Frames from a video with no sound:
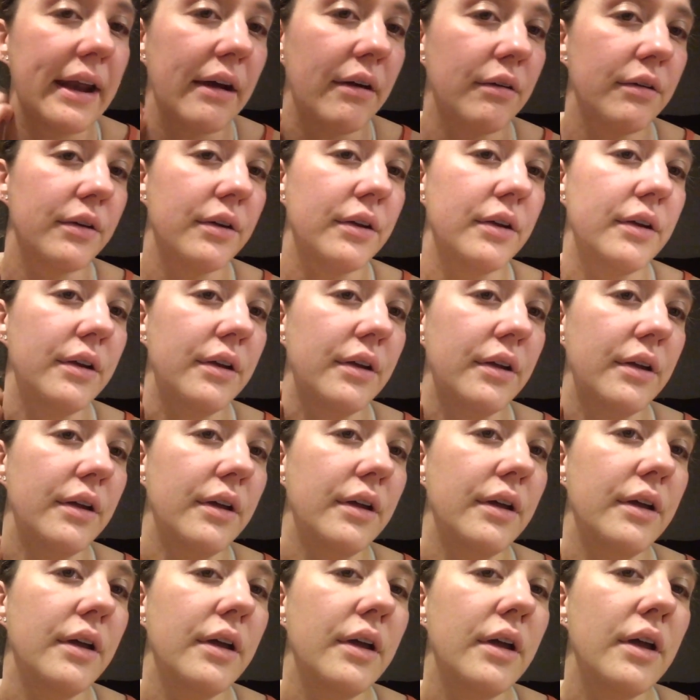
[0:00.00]
She was
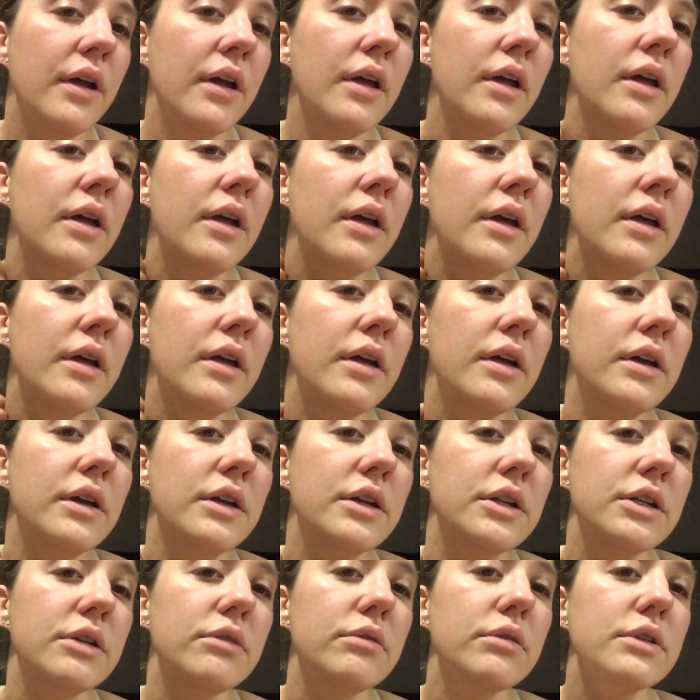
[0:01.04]
struggling
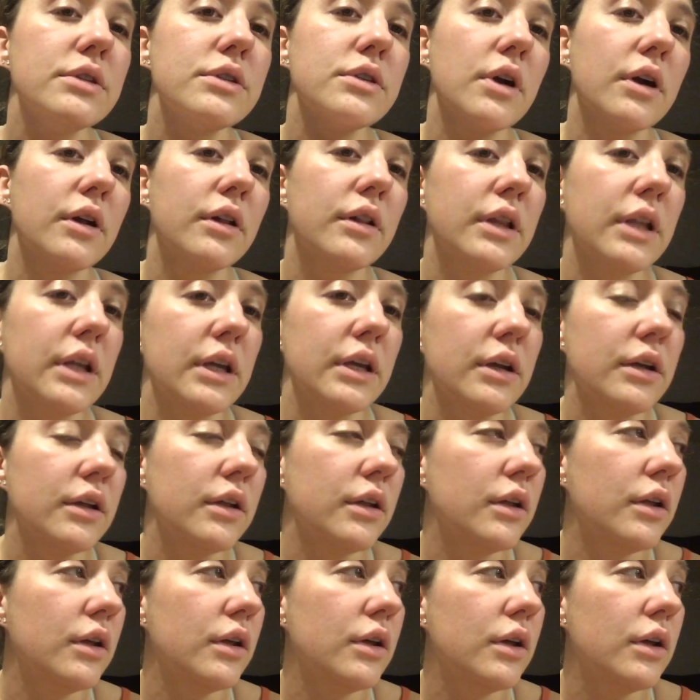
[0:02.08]
and
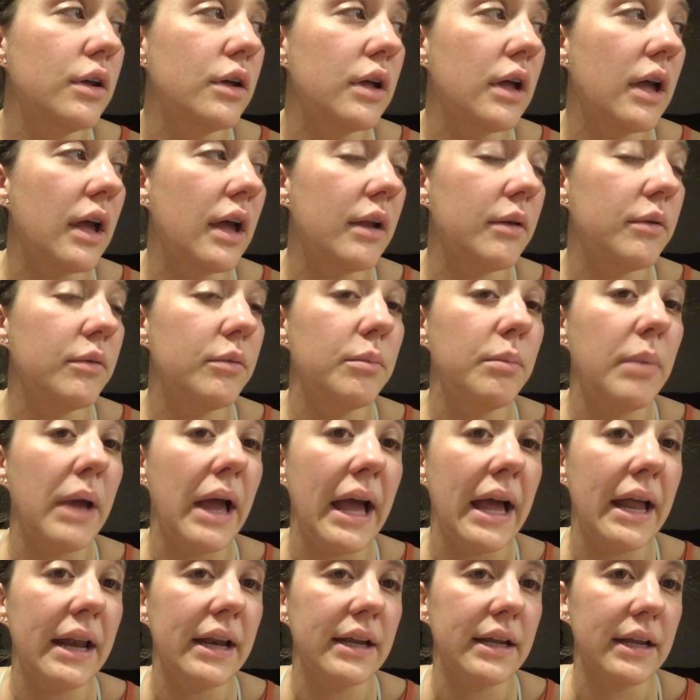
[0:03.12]
panicking so much
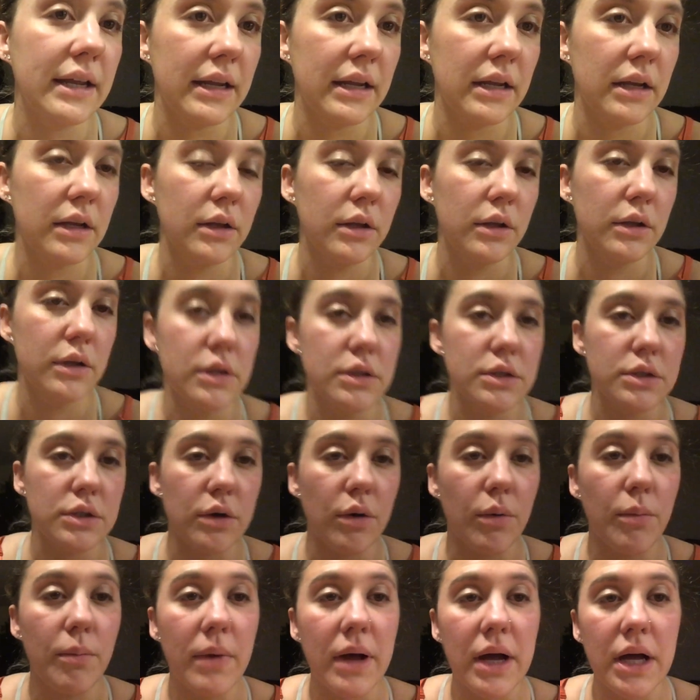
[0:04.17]
that she
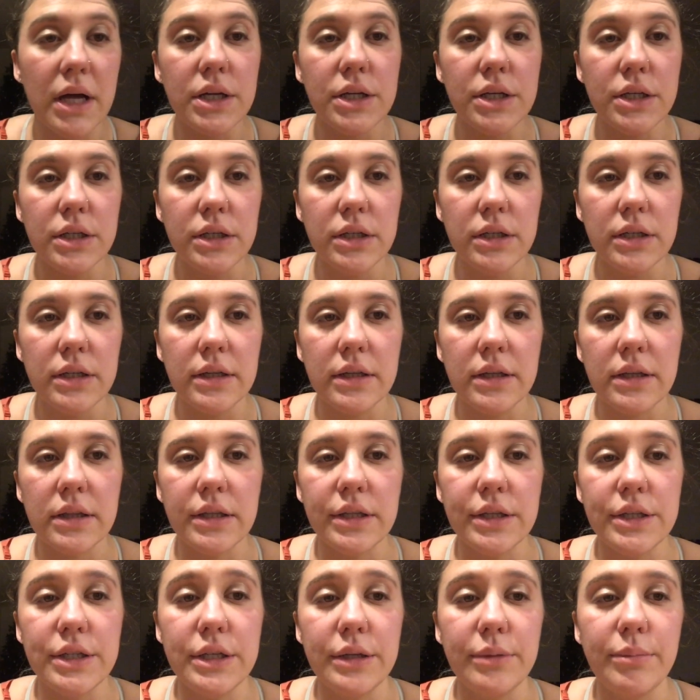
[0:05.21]
peed
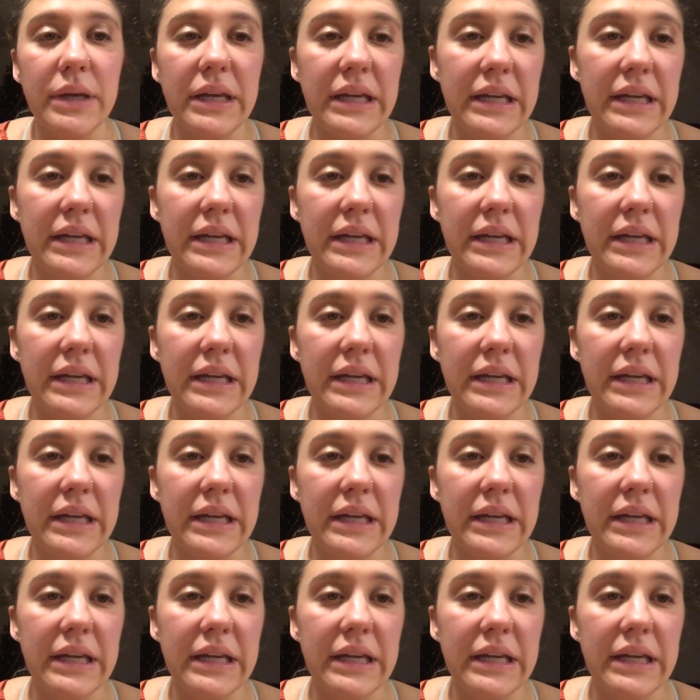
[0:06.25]
herself.